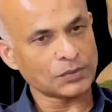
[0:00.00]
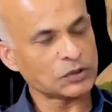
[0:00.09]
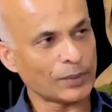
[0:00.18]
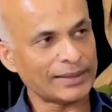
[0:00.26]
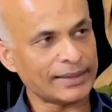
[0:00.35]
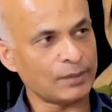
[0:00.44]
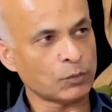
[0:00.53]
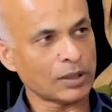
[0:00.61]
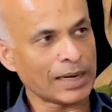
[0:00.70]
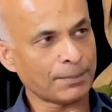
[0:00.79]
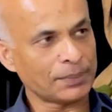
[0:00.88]
So, I was 20.
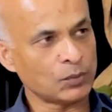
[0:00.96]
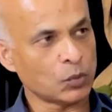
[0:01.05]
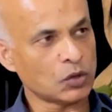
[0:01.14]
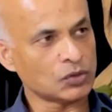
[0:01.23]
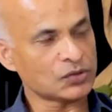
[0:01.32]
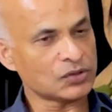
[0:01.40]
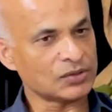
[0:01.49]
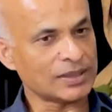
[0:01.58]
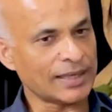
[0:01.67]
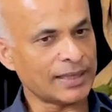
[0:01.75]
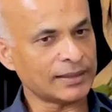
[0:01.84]
What happened was
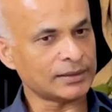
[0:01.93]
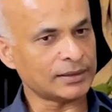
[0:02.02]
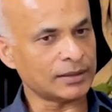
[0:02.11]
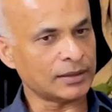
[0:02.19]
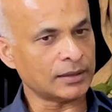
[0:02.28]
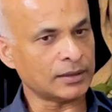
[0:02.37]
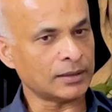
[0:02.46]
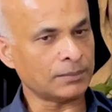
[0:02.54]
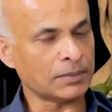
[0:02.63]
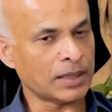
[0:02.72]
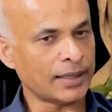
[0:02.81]
that
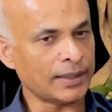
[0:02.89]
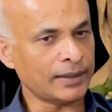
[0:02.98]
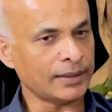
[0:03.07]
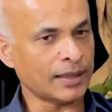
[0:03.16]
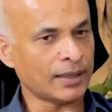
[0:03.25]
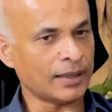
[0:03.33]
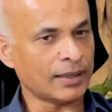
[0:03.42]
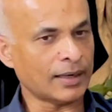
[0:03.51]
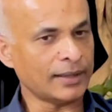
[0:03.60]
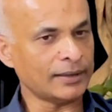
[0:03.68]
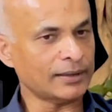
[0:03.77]
I
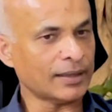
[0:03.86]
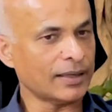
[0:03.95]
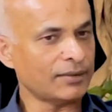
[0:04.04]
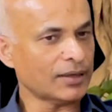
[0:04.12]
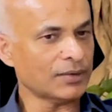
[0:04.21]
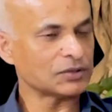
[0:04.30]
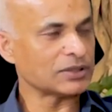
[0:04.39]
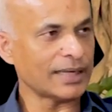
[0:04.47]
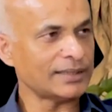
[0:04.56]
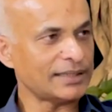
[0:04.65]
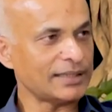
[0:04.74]
was
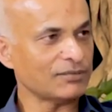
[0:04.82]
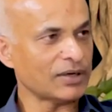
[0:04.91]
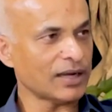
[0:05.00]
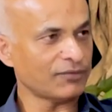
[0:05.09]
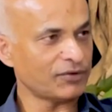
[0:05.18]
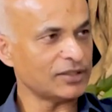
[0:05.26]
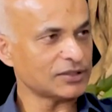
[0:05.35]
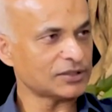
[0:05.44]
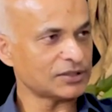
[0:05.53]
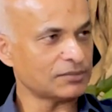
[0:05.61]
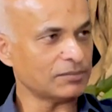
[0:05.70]
19 when I
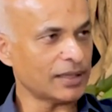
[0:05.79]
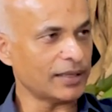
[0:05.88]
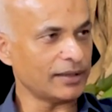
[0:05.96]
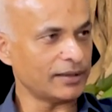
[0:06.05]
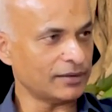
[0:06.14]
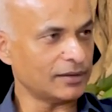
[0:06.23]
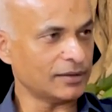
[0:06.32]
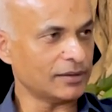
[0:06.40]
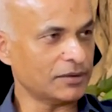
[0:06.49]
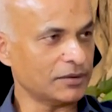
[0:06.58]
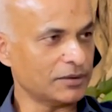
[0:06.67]
finished my
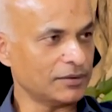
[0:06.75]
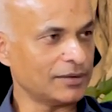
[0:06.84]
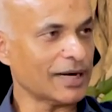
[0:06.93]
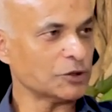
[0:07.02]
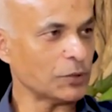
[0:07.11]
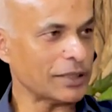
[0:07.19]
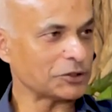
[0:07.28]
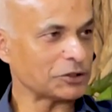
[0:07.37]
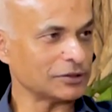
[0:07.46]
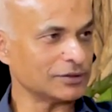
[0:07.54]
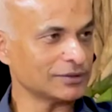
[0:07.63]

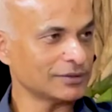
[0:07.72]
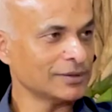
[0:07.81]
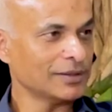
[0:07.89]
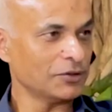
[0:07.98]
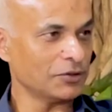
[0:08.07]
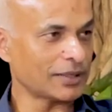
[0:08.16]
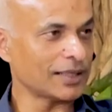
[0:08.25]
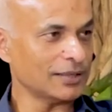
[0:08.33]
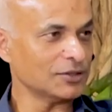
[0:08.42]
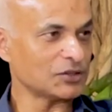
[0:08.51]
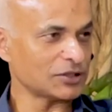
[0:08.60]
graduation.
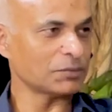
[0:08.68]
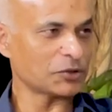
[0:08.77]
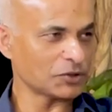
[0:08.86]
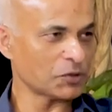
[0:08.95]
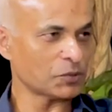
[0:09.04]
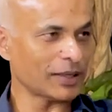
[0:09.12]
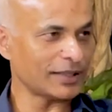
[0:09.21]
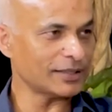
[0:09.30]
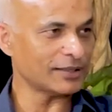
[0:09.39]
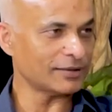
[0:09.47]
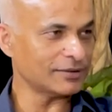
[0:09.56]
Local literature, because I was
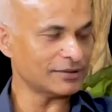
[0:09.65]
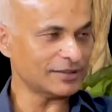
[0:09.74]
1 year